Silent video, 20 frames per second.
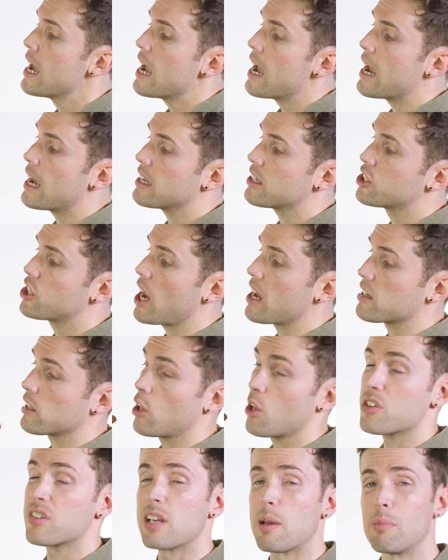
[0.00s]
It shares a lot
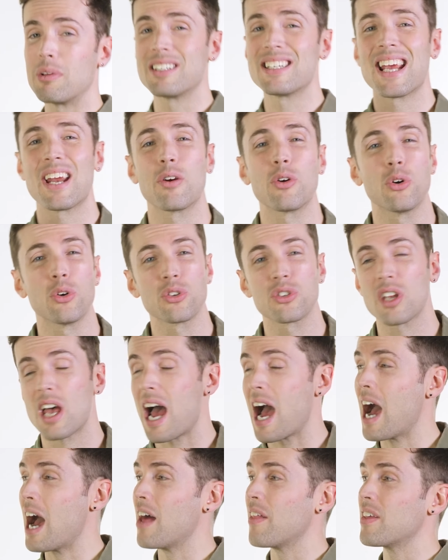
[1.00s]
of the same materials
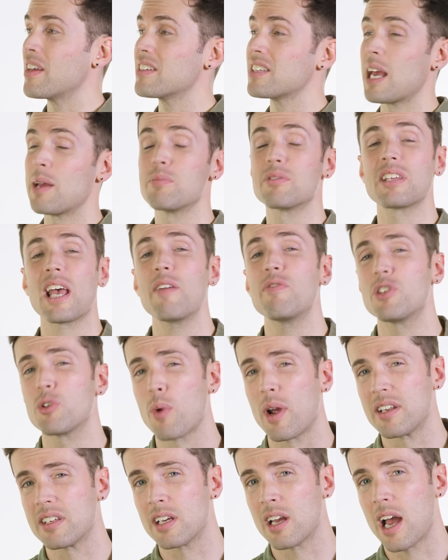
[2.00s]
and the same safety
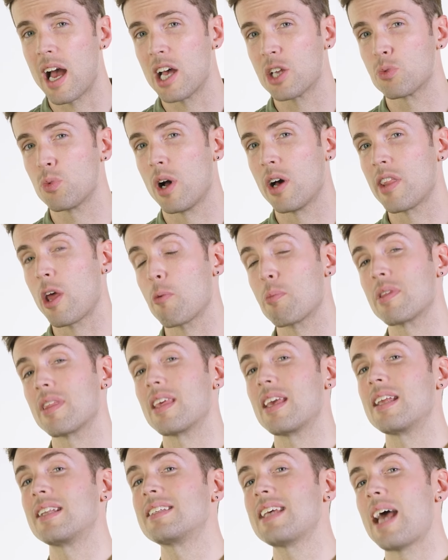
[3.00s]
rating as well, and that would be the